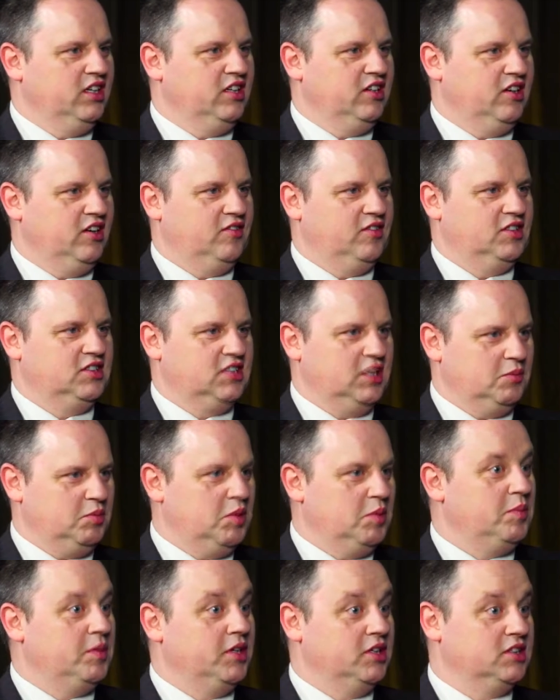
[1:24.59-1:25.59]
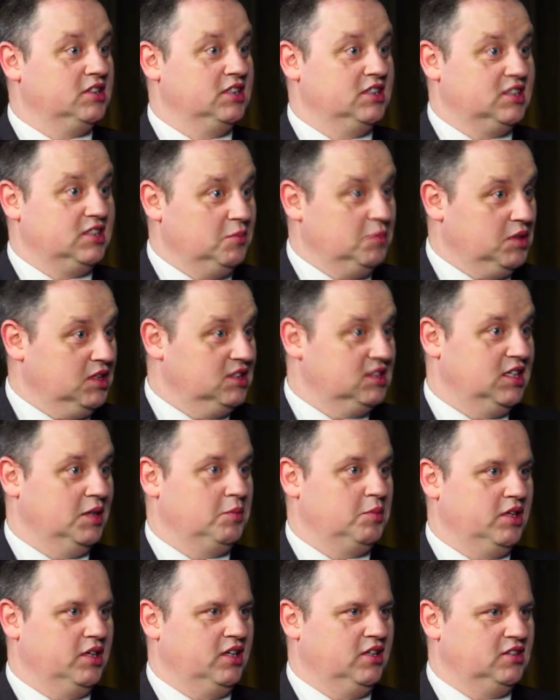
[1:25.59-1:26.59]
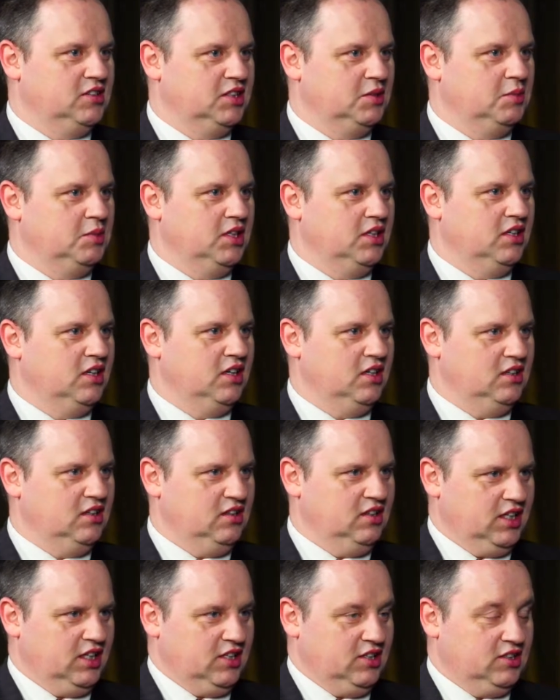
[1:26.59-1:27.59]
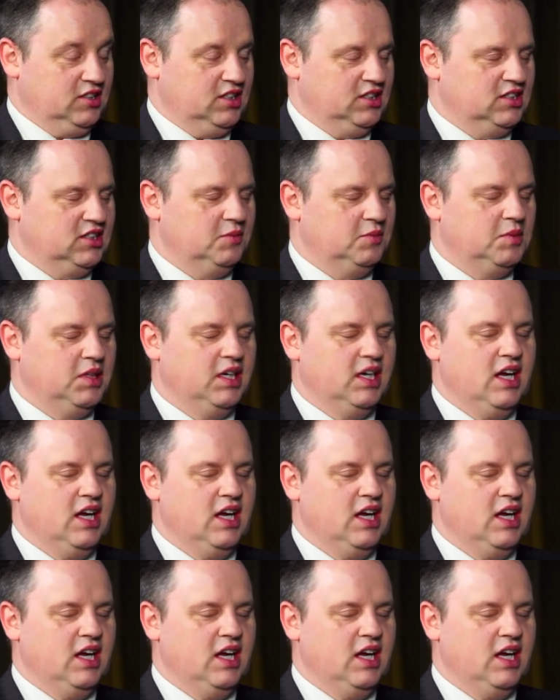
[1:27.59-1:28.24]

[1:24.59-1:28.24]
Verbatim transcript: you have a separate beer system and a separate LCB uh, liquor system.